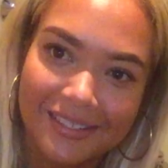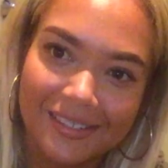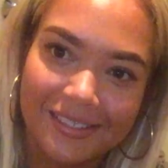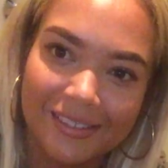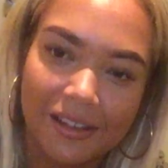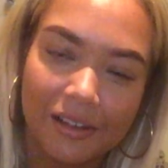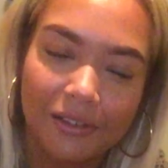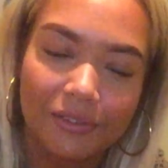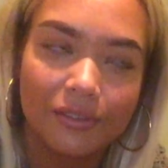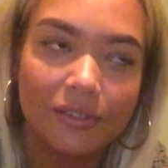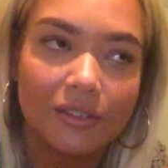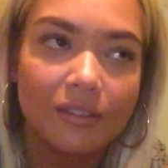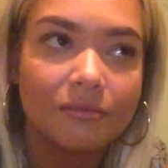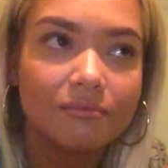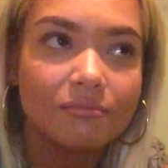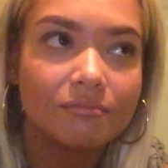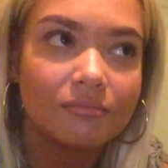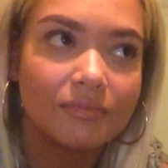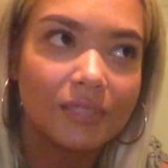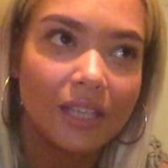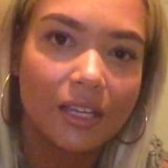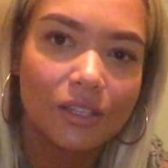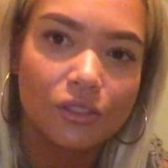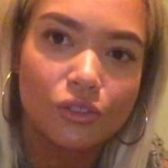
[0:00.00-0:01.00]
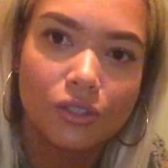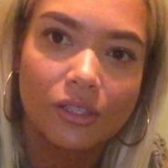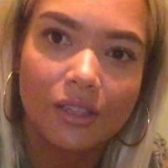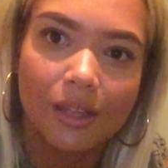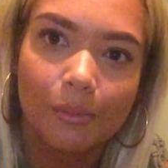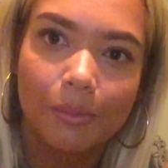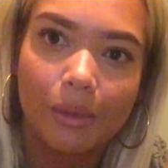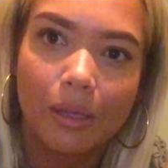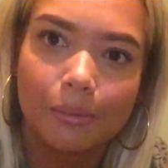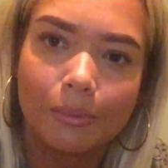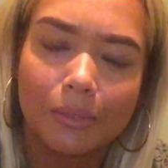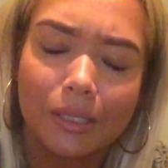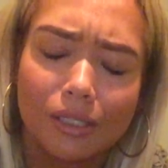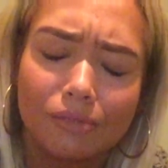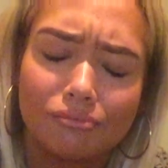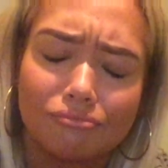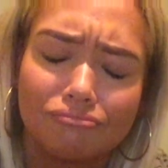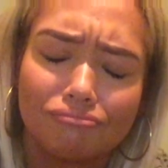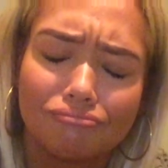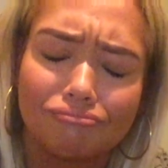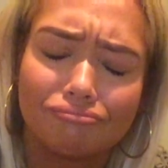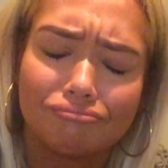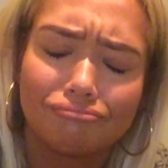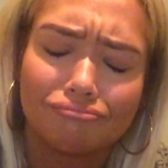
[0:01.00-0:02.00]
and stuff, and naturally that made me
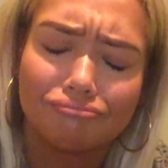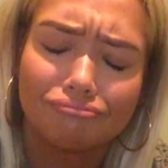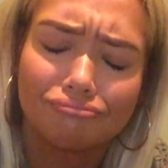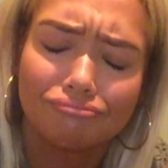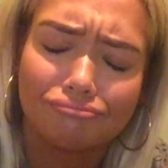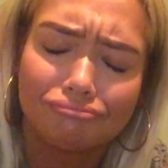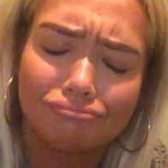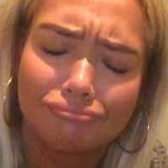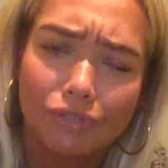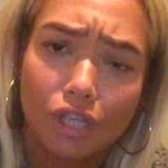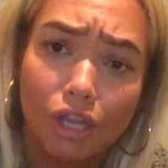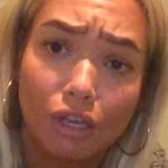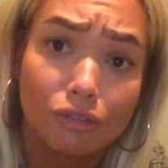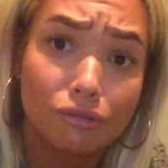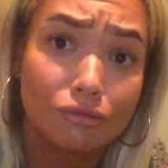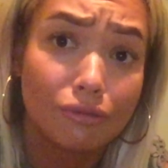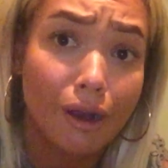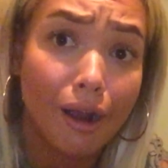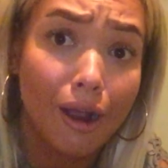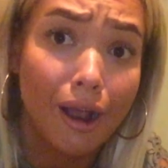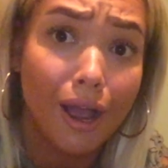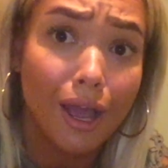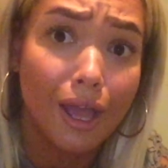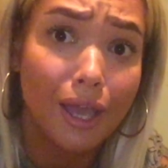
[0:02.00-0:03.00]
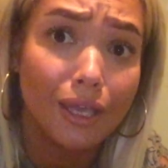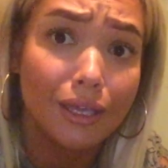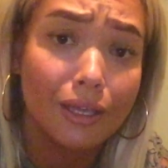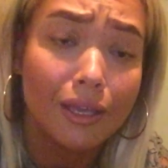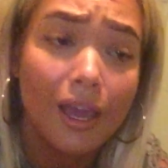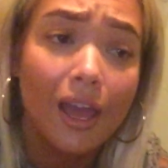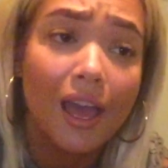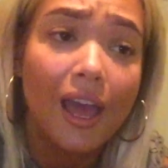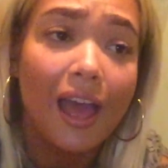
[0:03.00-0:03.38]
cry.